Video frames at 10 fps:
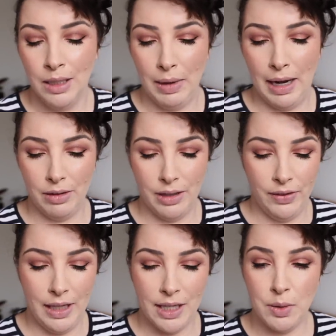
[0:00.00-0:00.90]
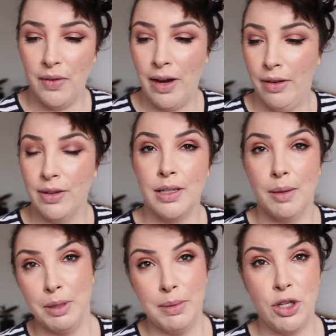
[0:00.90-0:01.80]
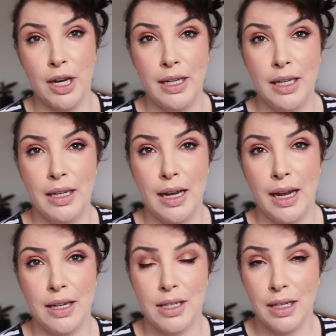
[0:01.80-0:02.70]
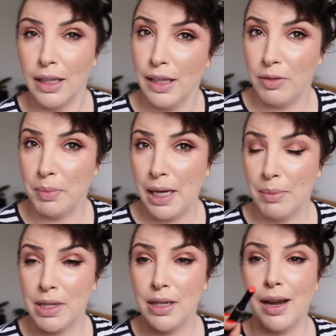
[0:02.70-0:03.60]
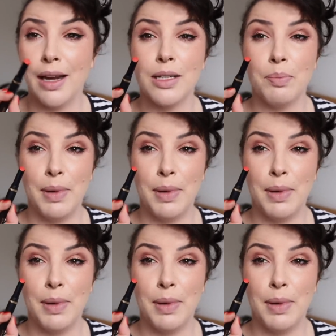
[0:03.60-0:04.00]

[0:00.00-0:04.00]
Well, if it lasts 12 hours, then I'm going to be checking in at 11 p.m. tonight.